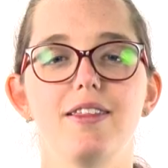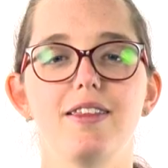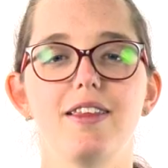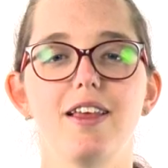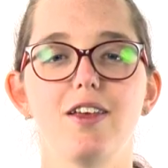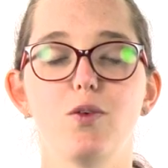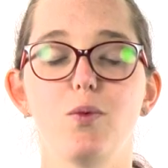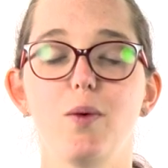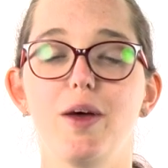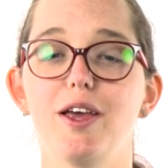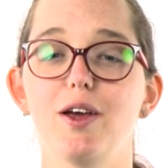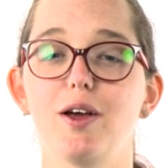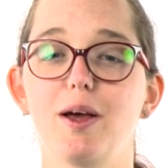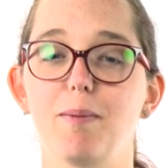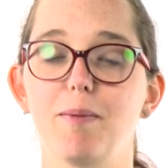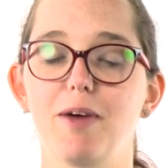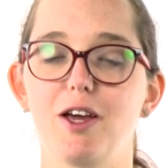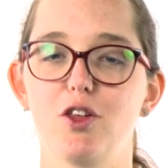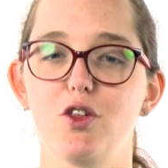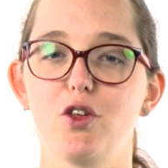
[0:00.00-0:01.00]
This way you
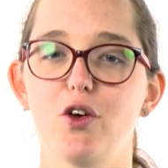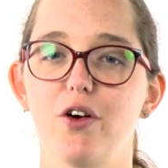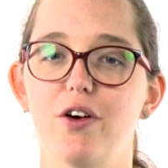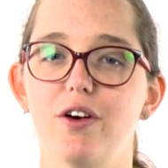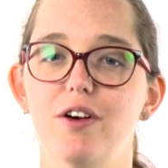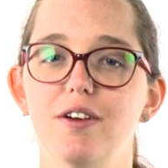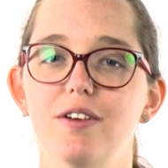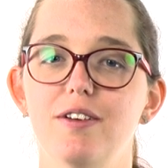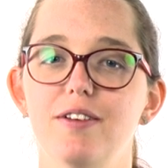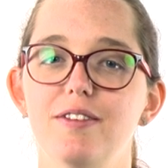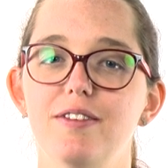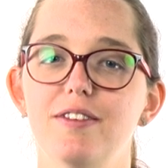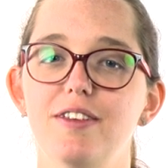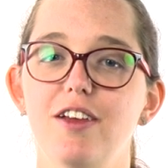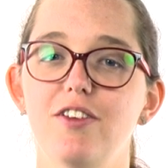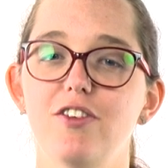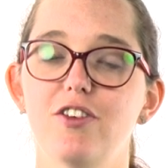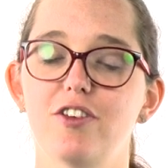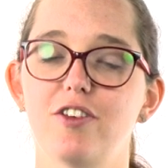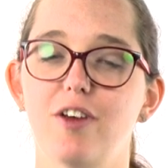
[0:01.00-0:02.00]
can make sure
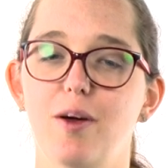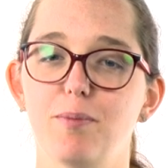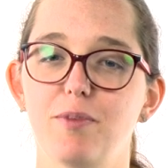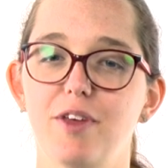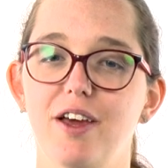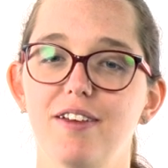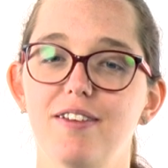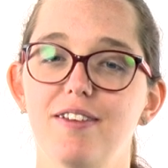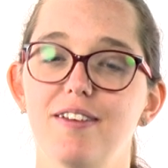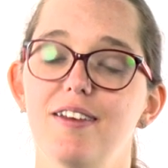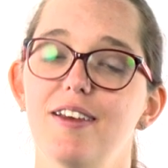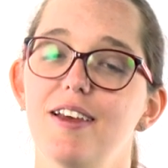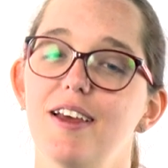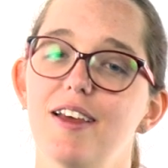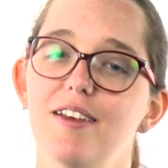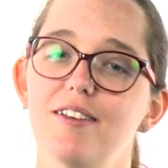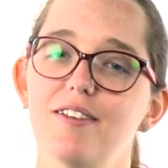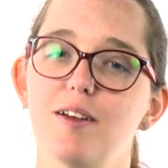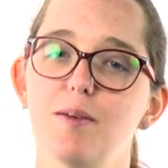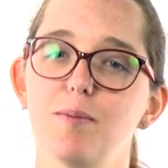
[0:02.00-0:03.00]
that your subject
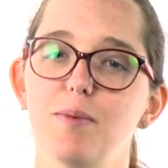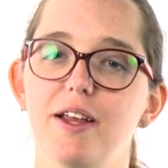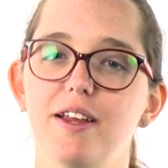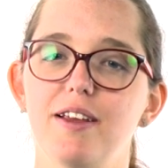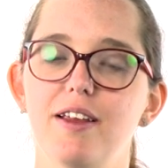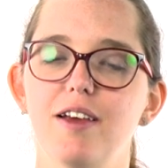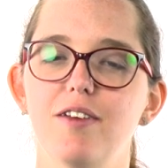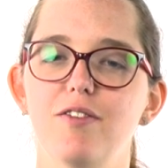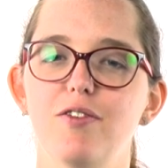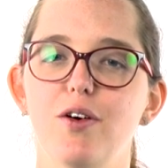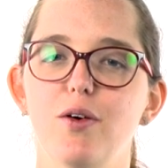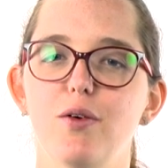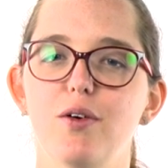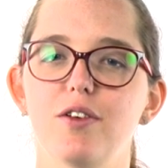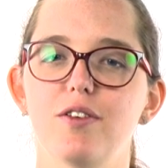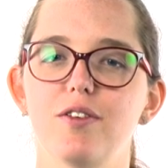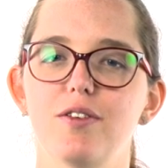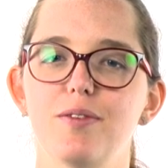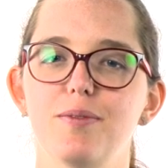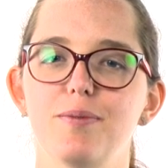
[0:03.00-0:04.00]
is completely in
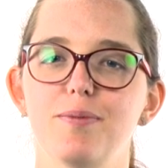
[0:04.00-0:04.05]
focus.